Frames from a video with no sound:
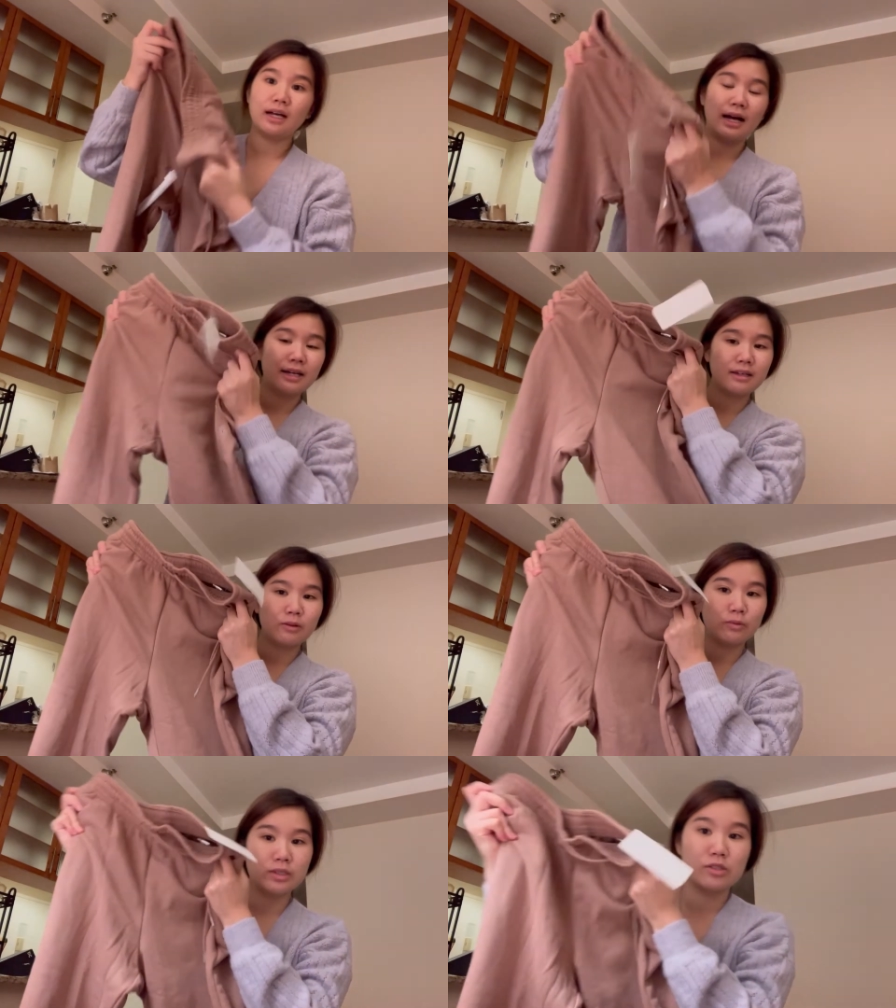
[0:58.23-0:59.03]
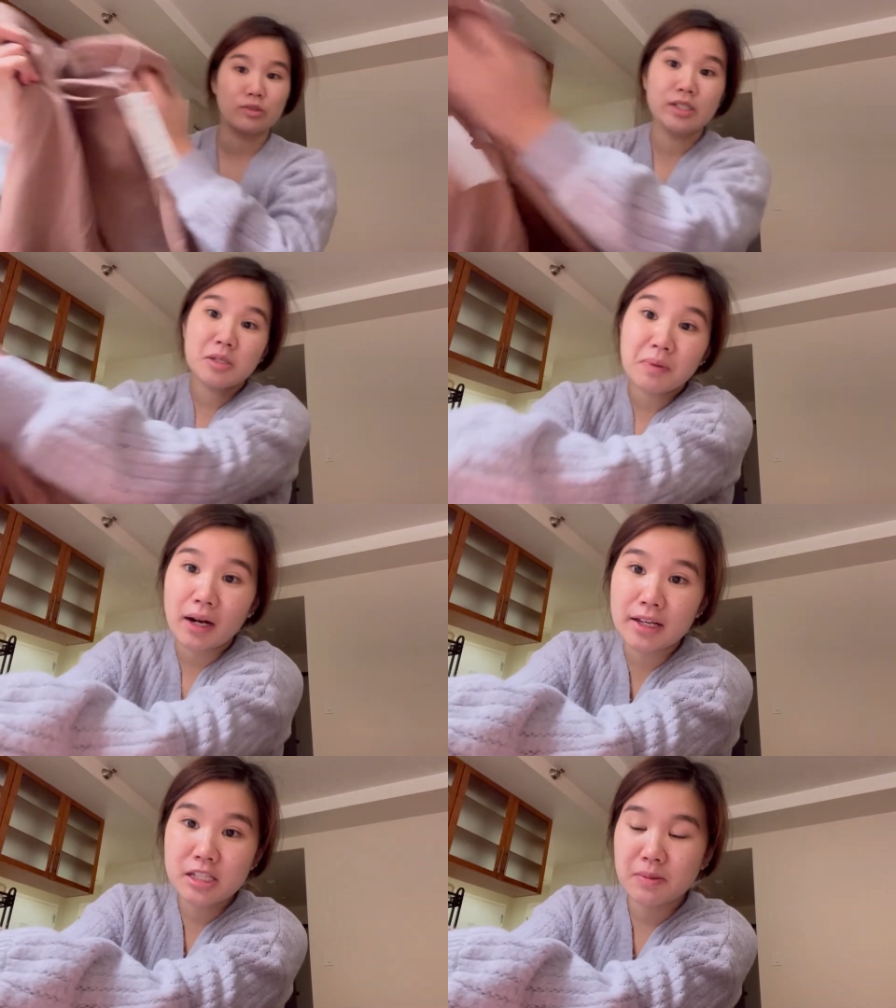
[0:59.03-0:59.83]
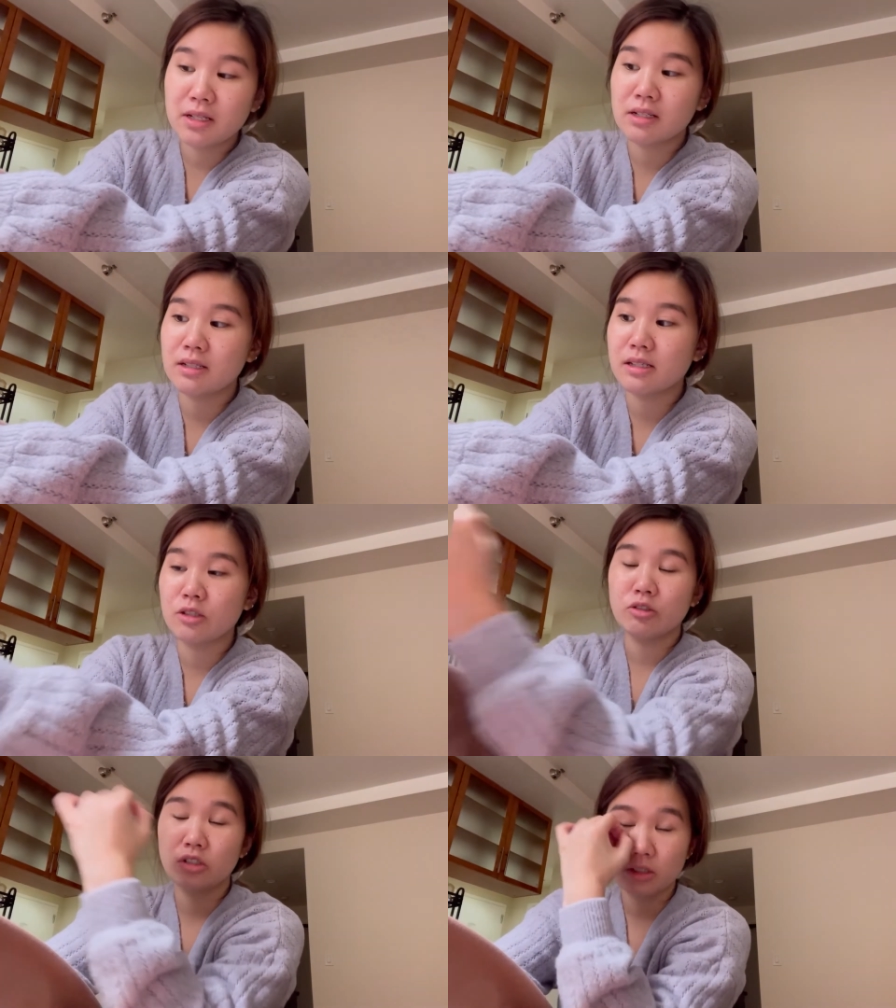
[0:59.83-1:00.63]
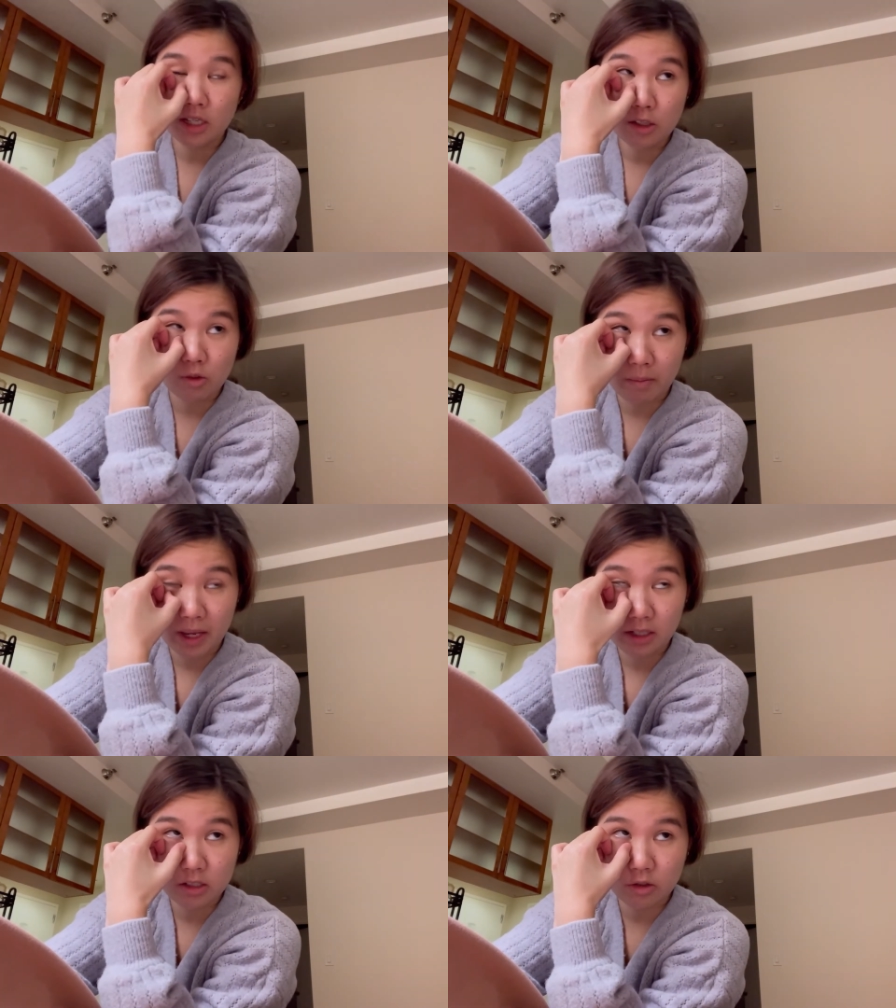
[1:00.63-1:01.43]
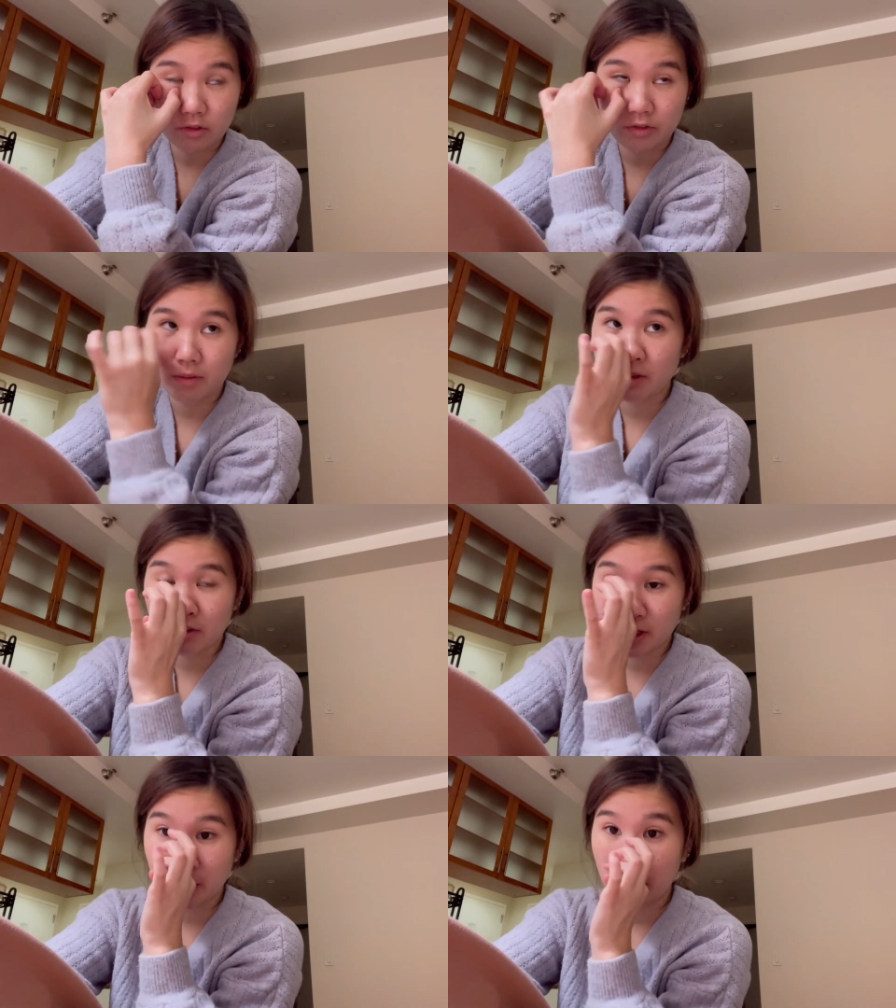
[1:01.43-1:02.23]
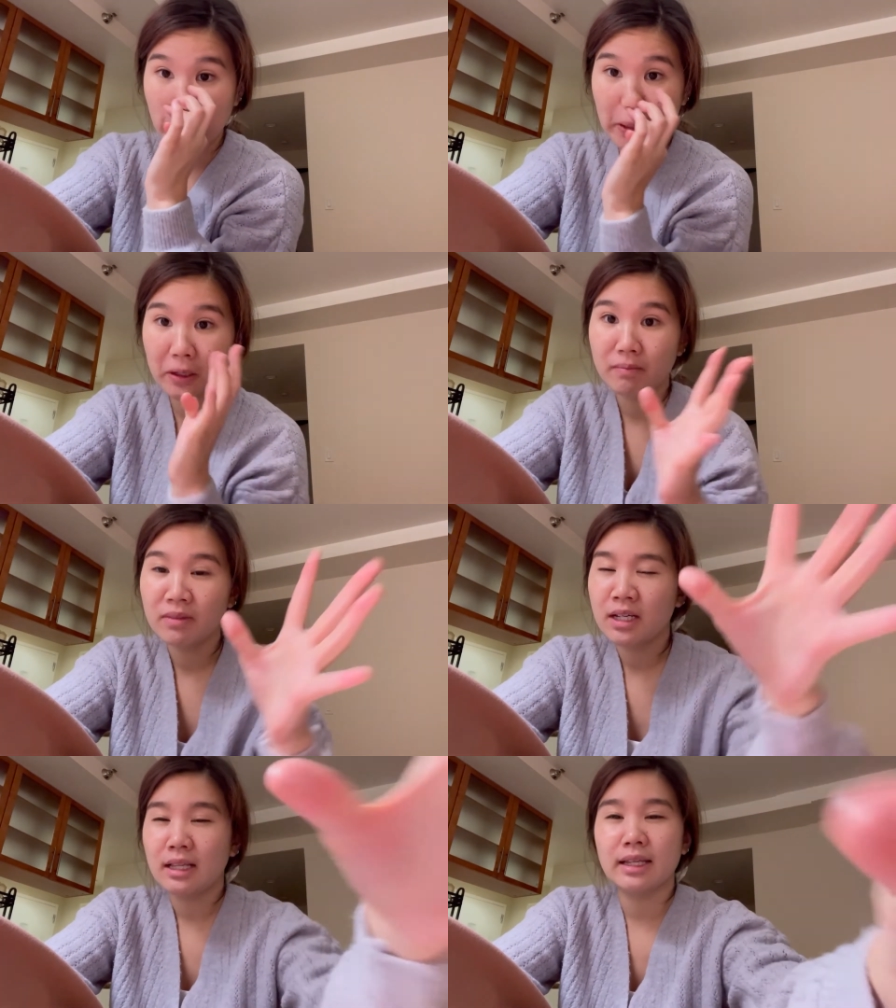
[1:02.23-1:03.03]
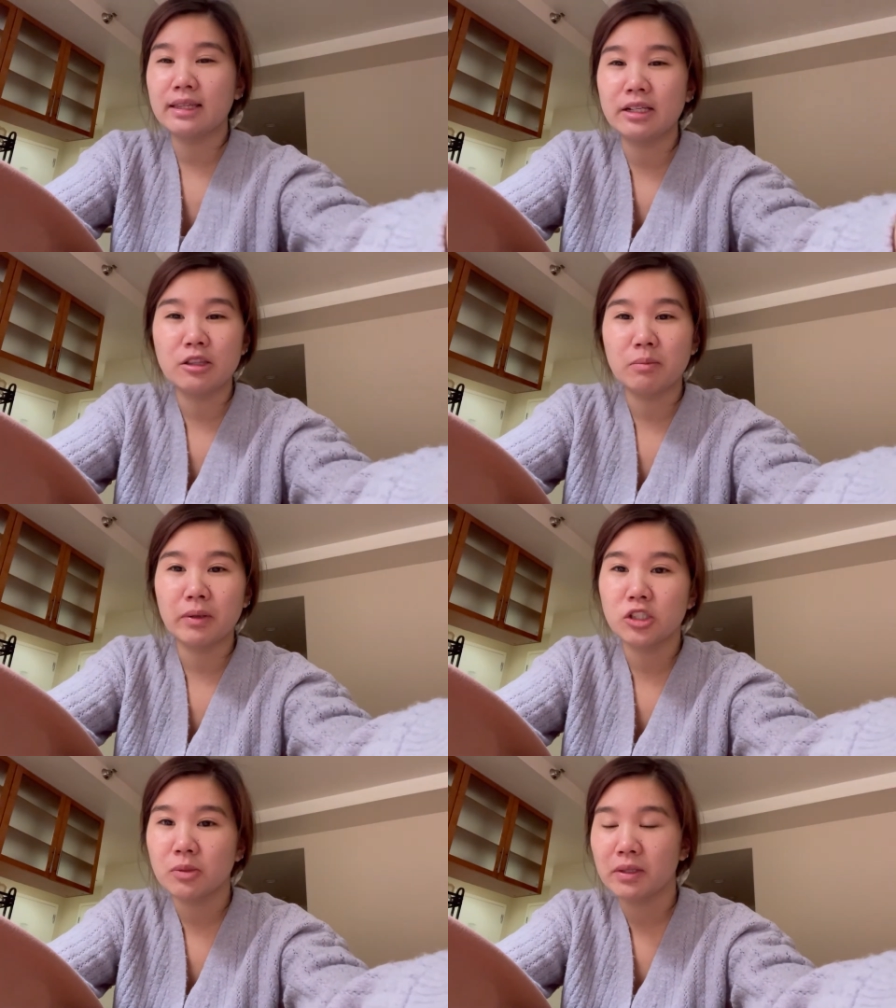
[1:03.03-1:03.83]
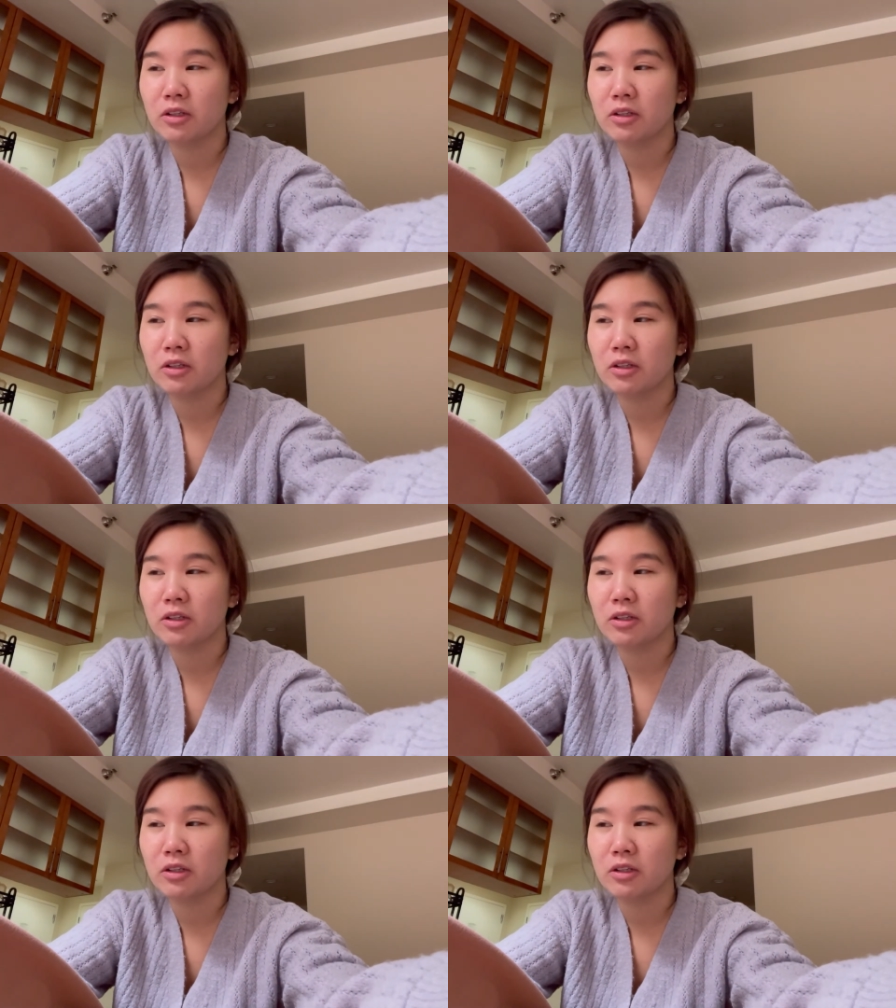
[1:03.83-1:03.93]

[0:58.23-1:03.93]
I was really surprised because usually sweatpants don't fit me very well. Like they either bunch up at